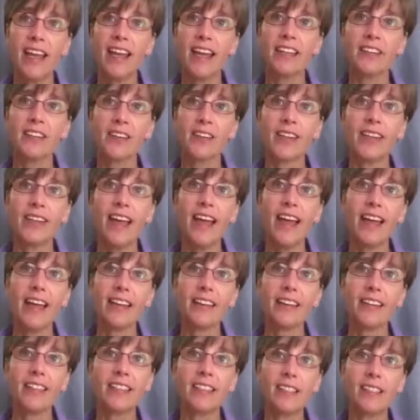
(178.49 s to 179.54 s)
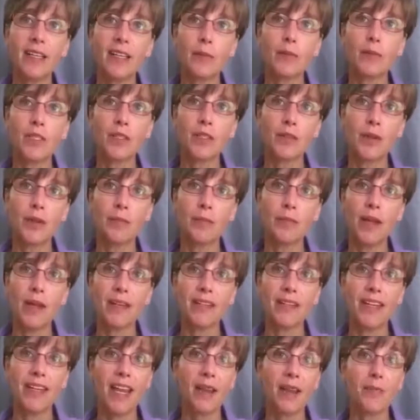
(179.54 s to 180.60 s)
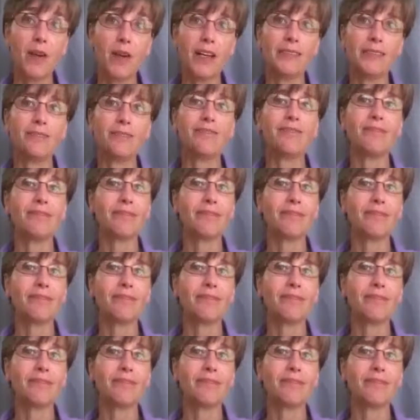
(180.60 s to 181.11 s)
And look at that, the subscript button came on.